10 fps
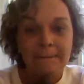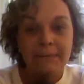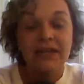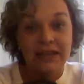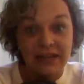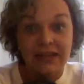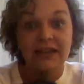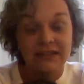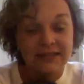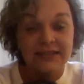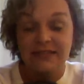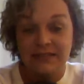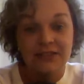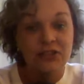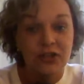But it
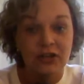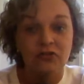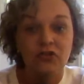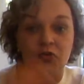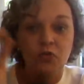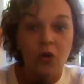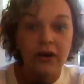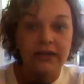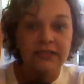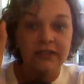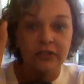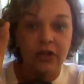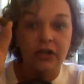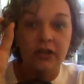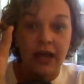is the truth. You want it to
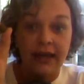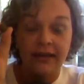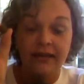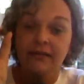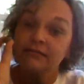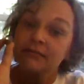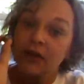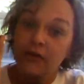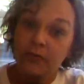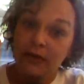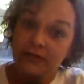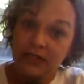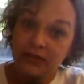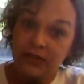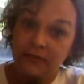look like Cocoa Puff
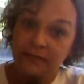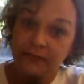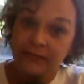cereal.